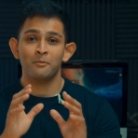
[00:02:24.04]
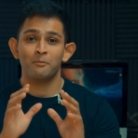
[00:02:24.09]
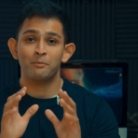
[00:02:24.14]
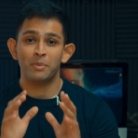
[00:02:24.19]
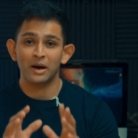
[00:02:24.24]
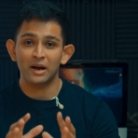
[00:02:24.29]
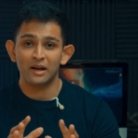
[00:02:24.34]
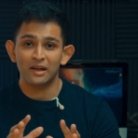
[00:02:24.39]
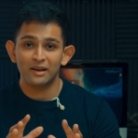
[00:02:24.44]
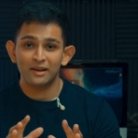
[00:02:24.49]

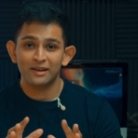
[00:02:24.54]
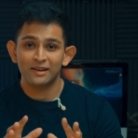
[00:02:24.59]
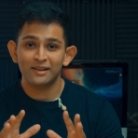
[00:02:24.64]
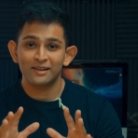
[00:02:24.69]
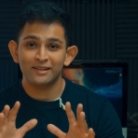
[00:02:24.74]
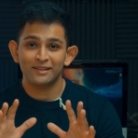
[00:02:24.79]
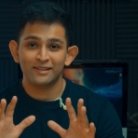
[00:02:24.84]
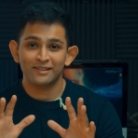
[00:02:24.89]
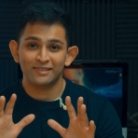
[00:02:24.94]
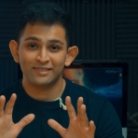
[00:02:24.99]
But
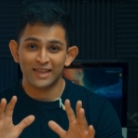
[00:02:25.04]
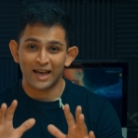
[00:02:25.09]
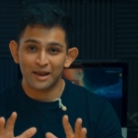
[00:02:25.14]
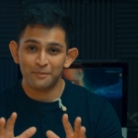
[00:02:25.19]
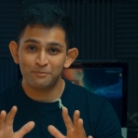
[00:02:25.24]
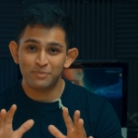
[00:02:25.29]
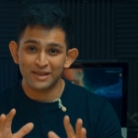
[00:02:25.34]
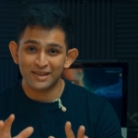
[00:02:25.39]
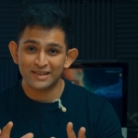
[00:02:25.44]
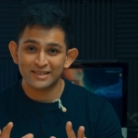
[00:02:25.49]

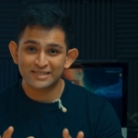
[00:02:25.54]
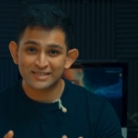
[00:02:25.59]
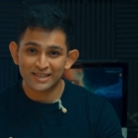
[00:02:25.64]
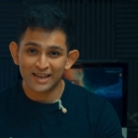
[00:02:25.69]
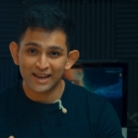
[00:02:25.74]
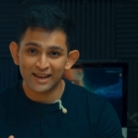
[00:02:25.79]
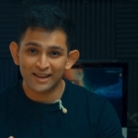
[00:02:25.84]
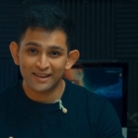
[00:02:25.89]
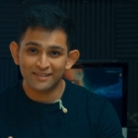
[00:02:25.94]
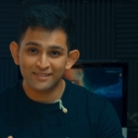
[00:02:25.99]
that being
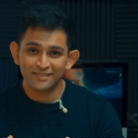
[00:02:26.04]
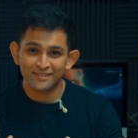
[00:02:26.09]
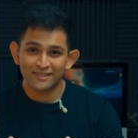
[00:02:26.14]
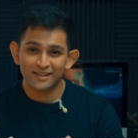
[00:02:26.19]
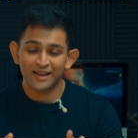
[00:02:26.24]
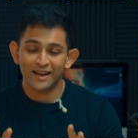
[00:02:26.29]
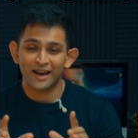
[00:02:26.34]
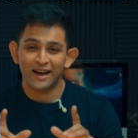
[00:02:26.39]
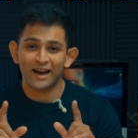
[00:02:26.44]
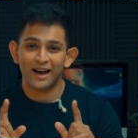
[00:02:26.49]
said,
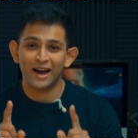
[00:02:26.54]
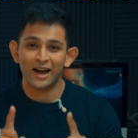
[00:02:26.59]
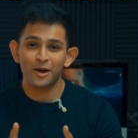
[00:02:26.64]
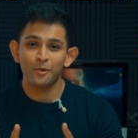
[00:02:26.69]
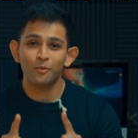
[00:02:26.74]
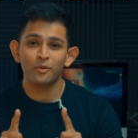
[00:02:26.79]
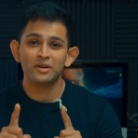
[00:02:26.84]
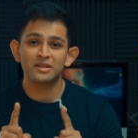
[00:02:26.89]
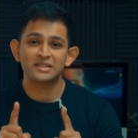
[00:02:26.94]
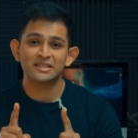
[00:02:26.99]
I
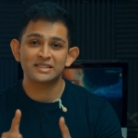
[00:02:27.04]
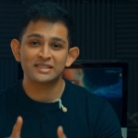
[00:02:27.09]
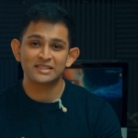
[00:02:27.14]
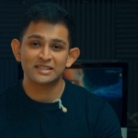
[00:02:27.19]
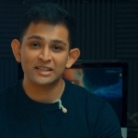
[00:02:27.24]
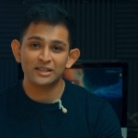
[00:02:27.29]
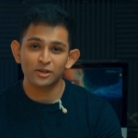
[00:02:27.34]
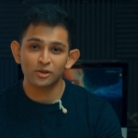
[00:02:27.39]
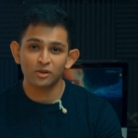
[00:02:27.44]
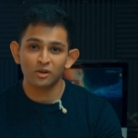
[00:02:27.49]
would
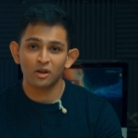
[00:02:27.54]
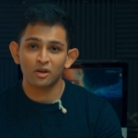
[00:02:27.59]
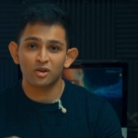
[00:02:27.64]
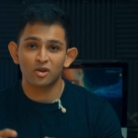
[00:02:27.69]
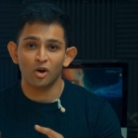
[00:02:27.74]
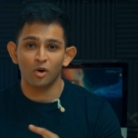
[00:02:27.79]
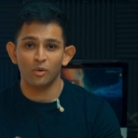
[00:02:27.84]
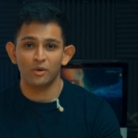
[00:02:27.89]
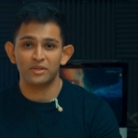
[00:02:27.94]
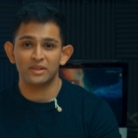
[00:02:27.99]
still
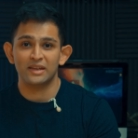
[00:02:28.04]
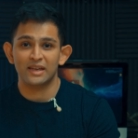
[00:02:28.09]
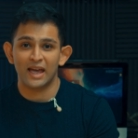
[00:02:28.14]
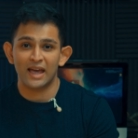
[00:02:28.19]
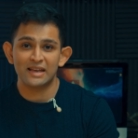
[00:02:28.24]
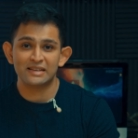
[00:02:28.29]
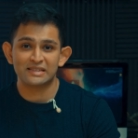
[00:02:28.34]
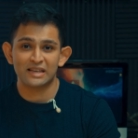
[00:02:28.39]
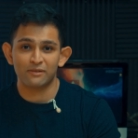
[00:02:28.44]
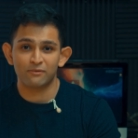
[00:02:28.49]
go with the
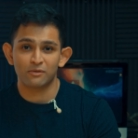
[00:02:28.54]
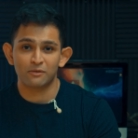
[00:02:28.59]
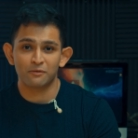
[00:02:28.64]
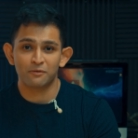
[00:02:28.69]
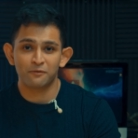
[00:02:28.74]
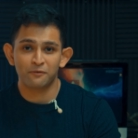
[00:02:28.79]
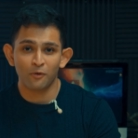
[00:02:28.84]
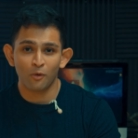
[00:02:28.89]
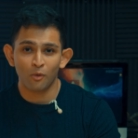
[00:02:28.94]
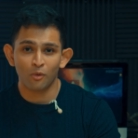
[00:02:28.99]
A7
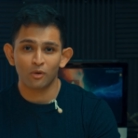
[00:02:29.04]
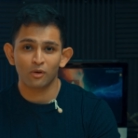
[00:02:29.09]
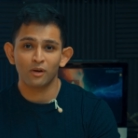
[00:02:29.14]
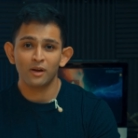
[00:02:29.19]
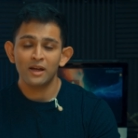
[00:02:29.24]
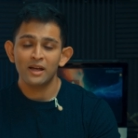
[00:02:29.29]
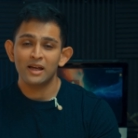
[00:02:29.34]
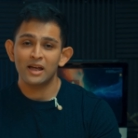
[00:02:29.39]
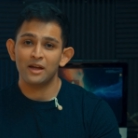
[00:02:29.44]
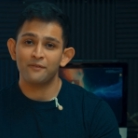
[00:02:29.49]

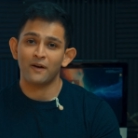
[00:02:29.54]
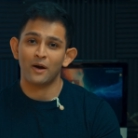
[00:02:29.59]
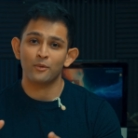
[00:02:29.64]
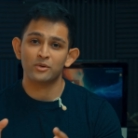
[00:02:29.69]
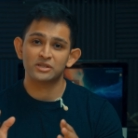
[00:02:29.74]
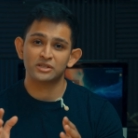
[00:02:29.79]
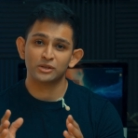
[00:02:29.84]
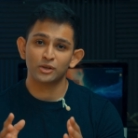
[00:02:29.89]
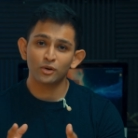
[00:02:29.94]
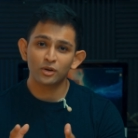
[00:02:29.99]
IV if I
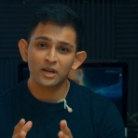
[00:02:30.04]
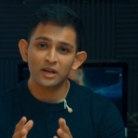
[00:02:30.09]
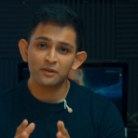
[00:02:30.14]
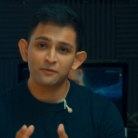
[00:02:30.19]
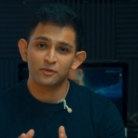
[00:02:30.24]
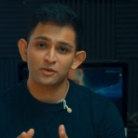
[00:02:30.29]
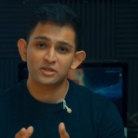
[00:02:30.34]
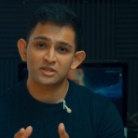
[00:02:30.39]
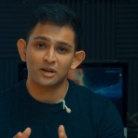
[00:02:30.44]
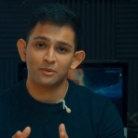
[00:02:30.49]
was looking
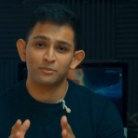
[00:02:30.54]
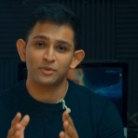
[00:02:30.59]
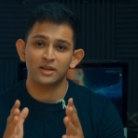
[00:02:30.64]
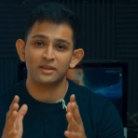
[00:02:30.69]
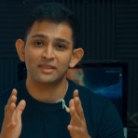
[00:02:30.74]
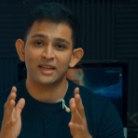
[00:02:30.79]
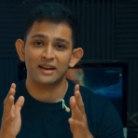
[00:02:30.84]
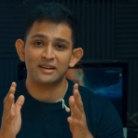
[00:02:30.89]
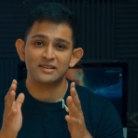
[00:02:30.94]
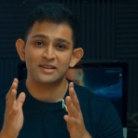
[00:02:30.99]
for
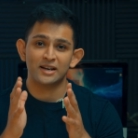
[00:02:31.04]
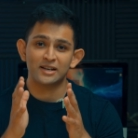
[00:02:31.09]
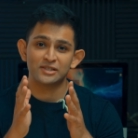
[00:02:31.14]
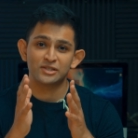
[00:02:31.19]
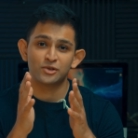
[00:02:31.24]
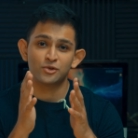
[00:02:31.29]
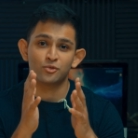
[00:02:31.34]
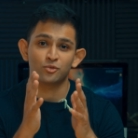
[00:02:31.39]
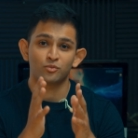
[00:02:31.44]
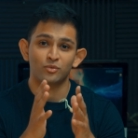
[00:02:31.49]
something that
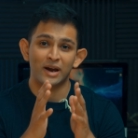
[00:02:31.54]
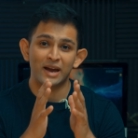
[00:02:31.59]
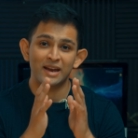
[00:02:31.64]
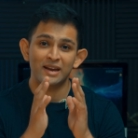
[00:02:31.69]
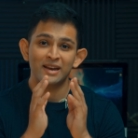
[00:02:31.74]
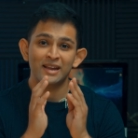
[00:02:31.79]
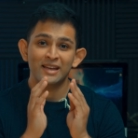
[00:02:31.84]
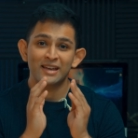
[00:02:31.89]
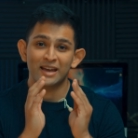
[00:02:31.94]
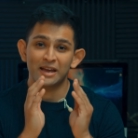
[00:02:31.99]
does
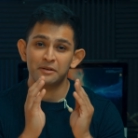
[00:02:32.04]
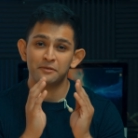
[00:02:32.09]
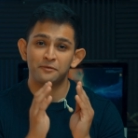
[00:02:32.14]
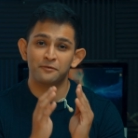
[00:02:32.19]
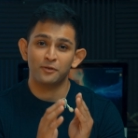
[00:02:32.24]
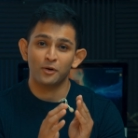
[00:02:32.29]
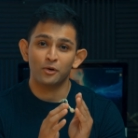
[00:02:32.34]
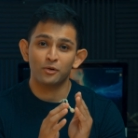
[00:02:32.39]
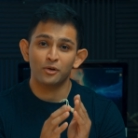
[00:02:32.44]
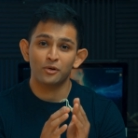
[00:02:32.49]
great in
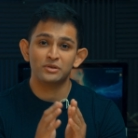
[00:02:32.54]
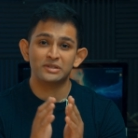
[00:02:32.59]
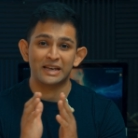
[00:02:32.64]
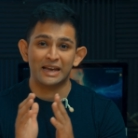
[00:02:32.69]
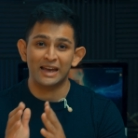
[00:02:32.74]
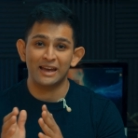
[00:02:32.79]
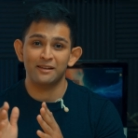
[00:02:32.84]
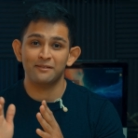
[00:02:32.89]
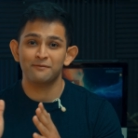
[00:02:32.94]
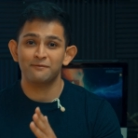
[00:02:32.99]
photos
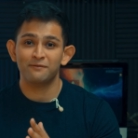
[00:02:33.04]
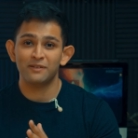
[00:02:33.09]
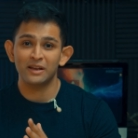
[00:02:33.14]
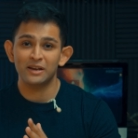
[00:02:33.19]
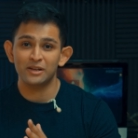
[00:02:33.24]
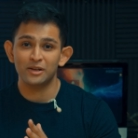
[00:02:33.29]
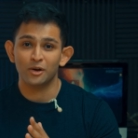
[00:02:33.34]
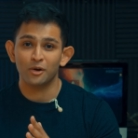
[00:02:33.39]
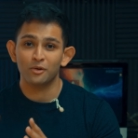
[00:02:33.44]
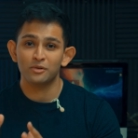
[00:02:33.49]
and
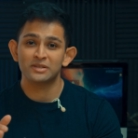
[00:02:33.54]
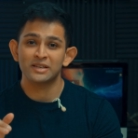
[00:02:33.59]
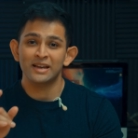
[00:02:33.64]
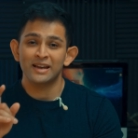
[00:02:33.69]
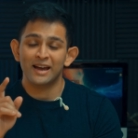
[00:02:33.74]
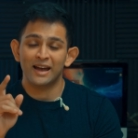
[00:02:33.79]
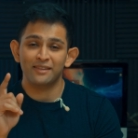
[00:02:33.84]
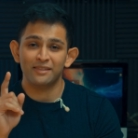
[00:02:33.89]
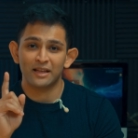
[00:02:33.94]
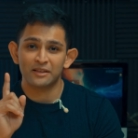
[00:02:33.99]
videos,
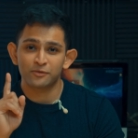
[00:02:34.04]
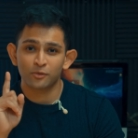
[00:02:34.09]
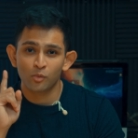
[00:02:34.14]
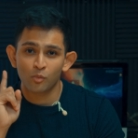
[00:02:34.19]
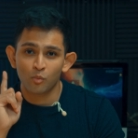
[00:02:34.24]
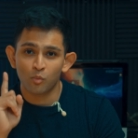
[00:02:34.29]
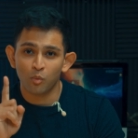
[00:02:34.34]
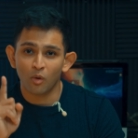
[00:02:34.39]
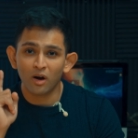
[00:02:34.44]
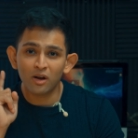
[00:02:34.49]
and that's for
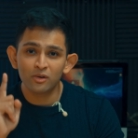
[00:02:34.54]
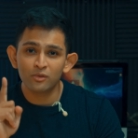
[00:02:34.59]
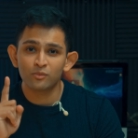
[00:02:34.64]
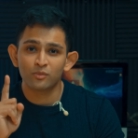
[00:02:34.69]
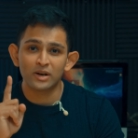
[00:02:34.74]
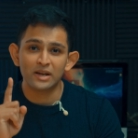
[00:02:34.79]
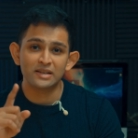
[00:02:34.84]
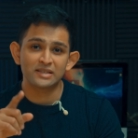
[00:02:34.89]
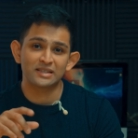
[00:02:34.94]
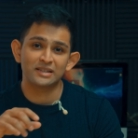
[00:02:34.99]
one
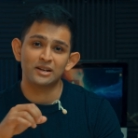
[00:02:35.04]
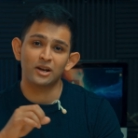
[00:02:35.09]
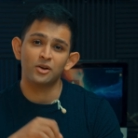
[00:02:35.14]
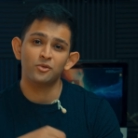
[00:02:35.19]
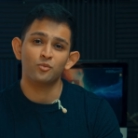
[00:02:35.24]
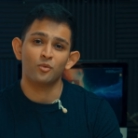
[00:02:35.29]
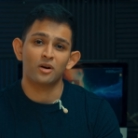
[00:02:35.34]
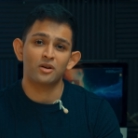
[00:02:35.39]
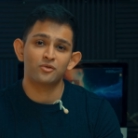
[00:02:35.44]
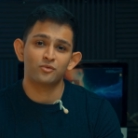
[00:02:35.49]
reason
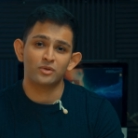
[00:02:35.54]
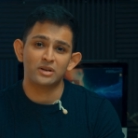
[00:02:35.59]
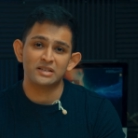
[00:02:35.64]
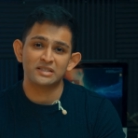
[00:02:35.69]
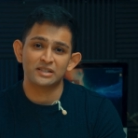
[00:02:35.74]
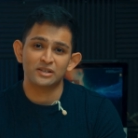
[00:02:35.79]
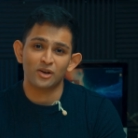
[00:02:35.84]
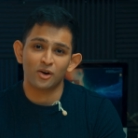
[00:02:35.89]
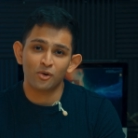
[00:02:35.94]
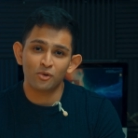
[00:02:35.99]
and one
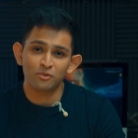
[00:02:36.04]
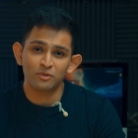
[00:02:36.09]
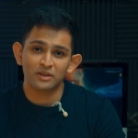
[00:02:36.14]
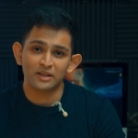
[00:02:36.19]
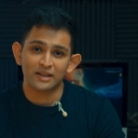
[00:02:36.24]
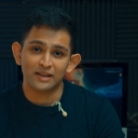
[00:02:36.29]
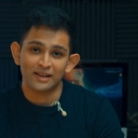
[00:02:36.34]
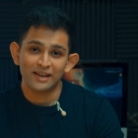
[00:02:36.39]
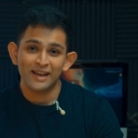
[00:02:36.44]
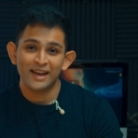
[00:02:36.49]
reason
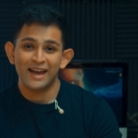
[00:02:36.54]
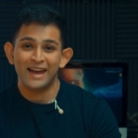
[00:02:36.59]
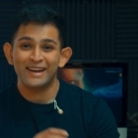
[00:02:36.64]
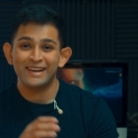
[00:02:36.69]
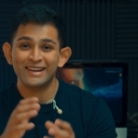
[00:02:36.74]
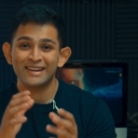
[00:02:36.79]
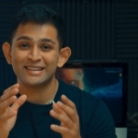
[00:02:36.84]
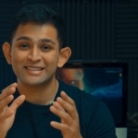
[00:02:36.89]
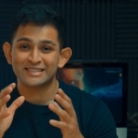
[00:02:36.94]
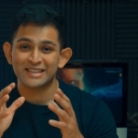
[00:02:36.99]
only,
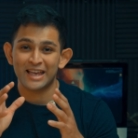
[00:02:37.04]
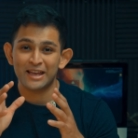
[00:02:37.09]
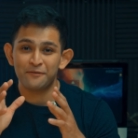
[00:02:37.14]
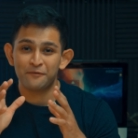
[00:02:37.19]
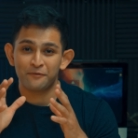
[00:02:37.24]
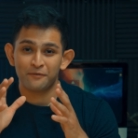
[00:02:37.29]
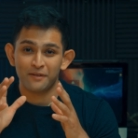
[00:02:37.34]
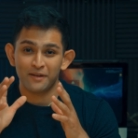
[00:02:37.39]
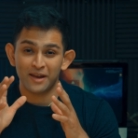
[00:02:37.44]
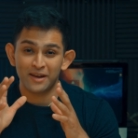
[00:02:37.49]
and it is
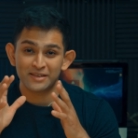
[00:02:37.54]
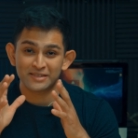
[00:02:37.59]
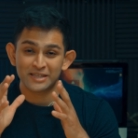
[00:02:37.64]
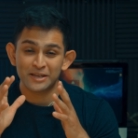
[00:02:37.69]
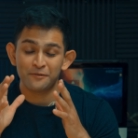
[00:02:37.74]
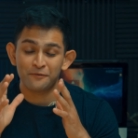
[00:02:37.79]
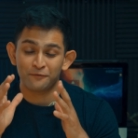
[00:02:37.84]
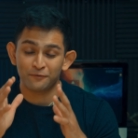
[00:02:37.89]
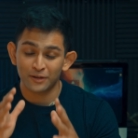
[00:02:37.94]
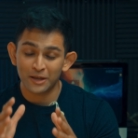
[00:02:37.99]

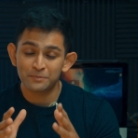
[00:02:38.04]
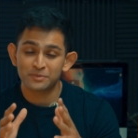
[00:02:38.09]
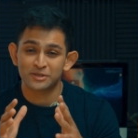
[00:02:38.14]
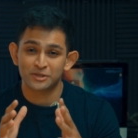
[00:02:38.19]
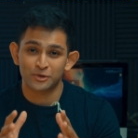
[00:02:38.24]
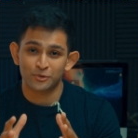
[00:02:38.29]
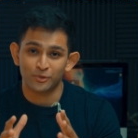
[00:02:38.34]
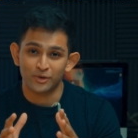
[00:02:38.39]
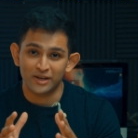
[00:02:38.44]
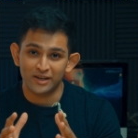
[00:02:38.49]
the flip
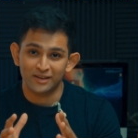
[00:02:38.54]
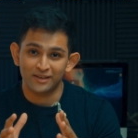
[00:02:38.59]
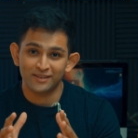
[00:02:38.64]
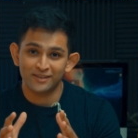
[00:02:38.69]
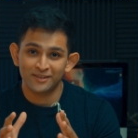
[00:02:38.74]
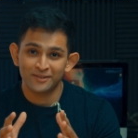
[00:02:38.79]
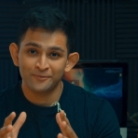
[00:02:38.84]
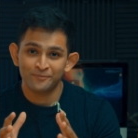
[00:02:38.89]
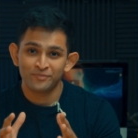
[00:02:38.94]
screen.